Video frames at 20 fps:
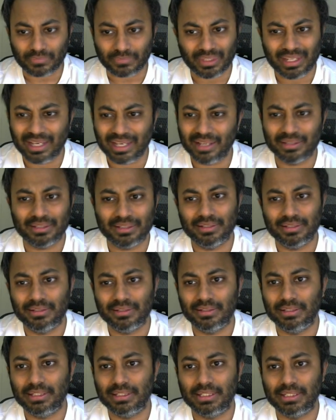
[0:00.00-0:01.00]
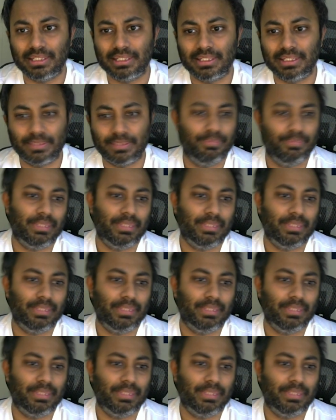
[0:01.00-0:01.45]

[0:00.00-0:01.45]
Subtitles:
yeah, this is